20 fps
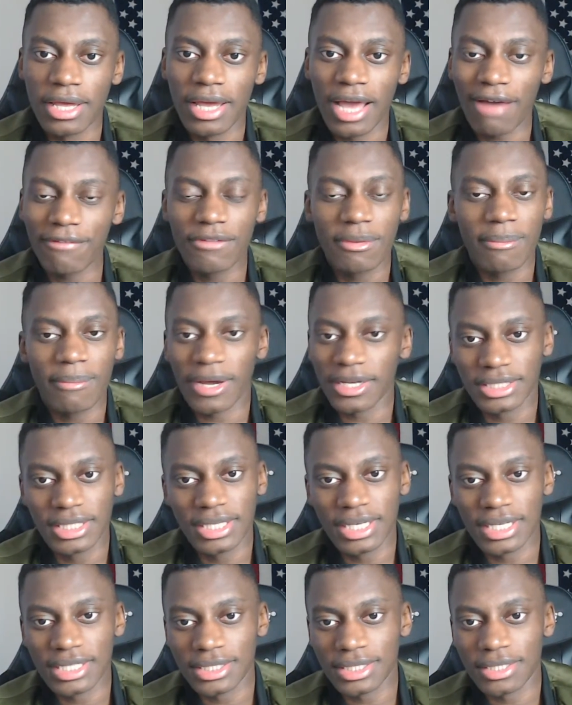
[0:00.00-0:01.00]
Javi
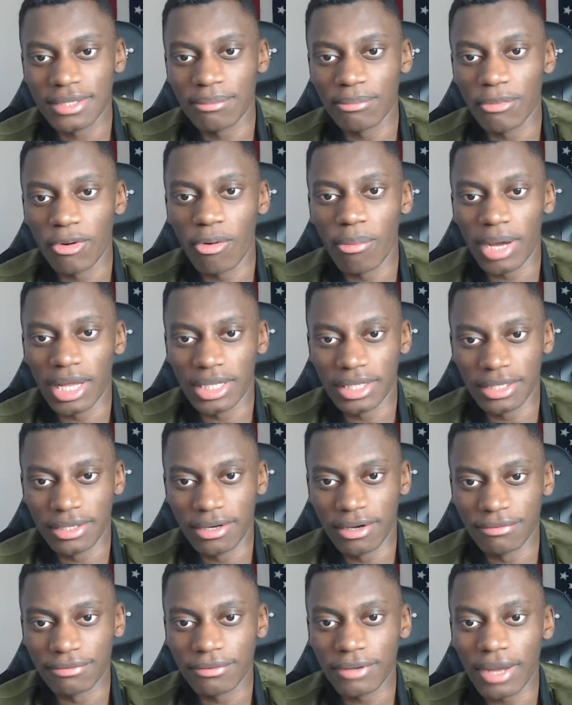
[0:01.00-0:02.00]
Martinez isn't mobile
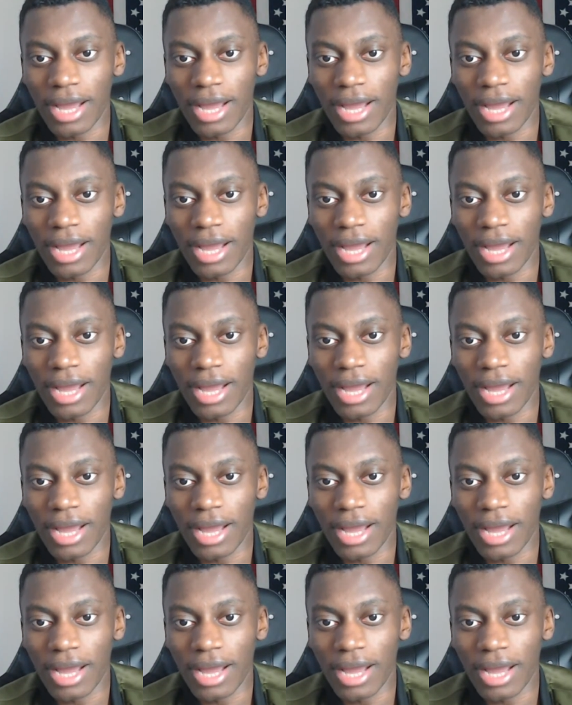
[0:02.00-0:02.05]
enough.